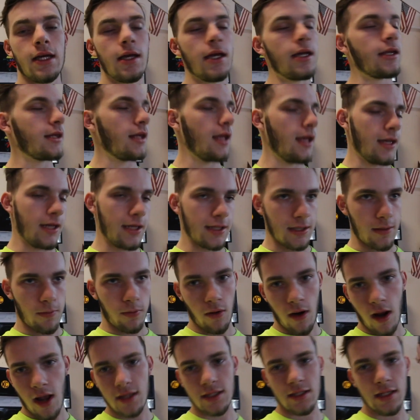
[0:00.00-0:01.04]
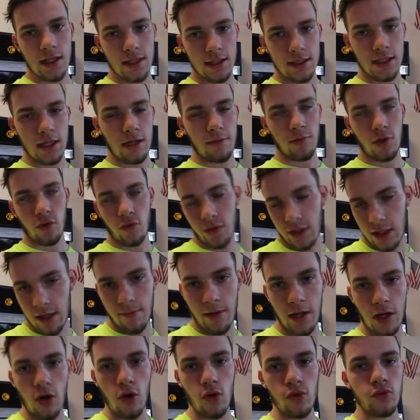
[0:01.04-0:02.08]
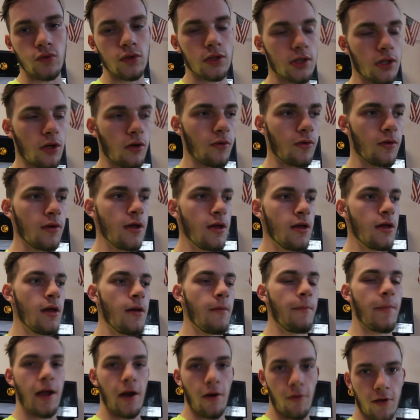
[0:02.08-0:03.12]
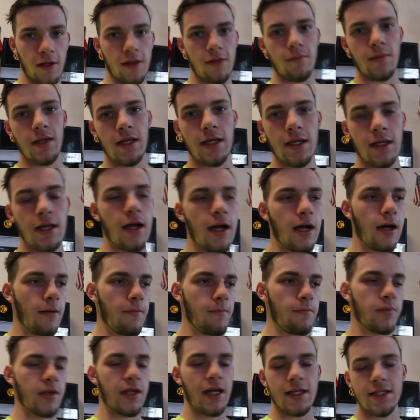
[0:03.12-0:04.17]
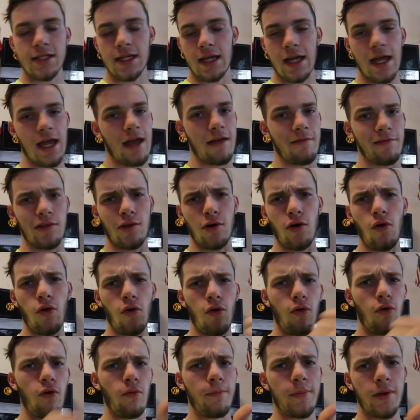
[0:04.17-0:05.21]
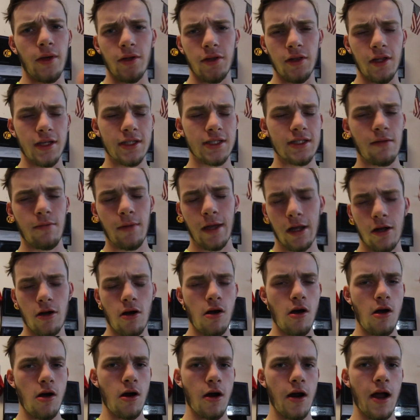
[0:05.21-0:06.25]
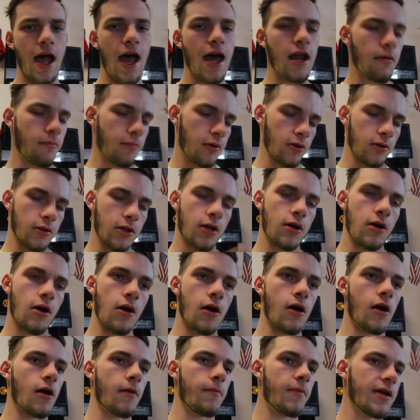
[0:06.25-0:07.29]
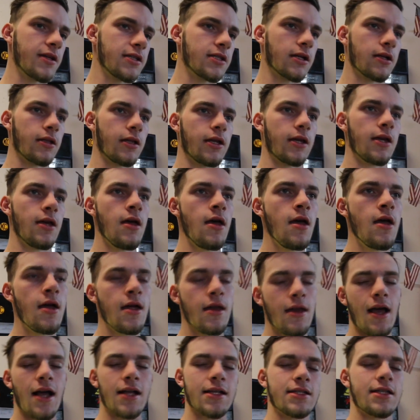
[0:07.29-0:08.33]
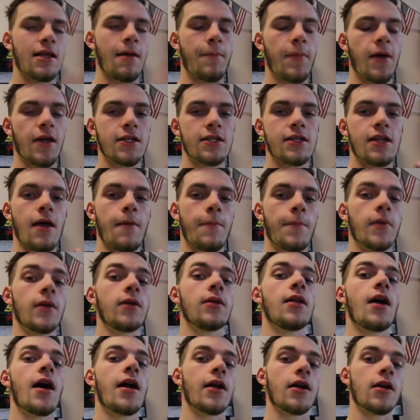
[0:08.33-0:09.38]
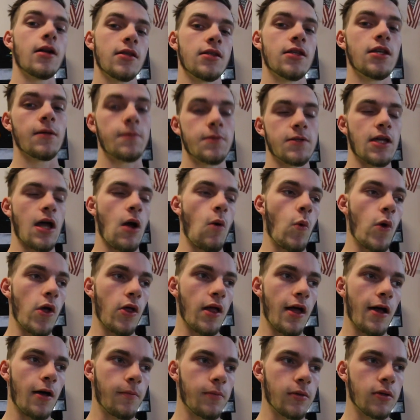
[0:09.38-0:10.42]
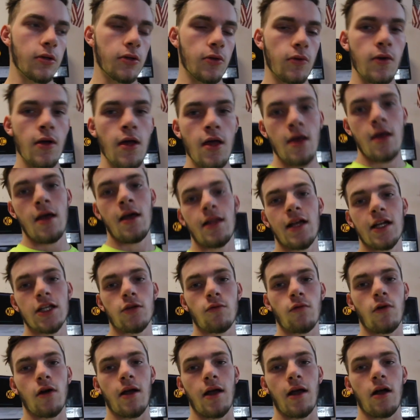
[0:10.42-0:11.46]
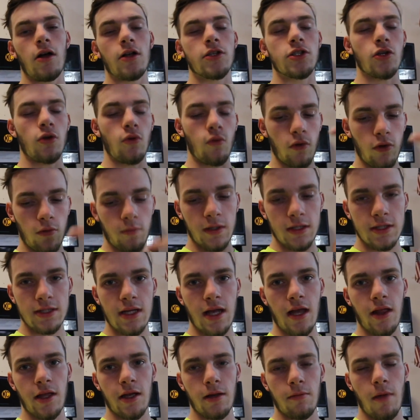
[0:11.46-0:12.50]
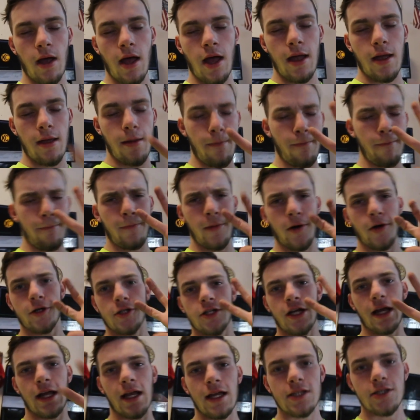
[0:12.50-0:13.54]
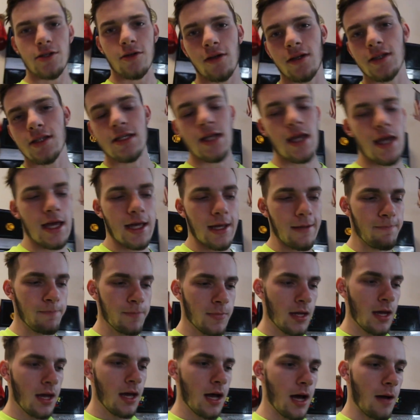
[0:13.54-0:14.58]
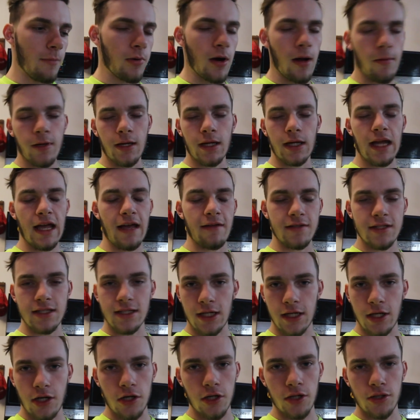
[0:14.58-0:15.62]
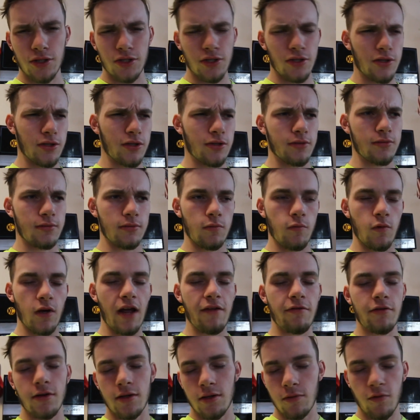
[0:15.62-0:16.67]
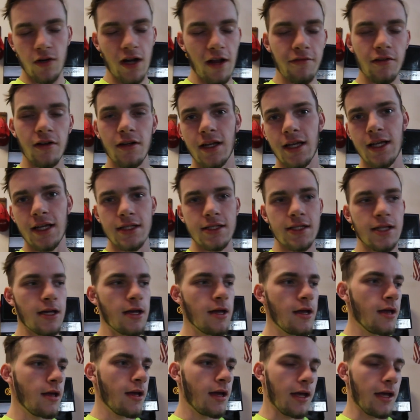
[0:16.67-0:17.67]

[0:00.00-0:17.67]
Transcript: It is a process, and I'm doing it on my own, so bear with me. But that's gonna have the whole build list of my car, how to build a car, basically not step by step, but a lot of good tips that will help you. And that's where I also will be selling my merch, I guess you could say. I'm probably gonna have stickers or whatever it is.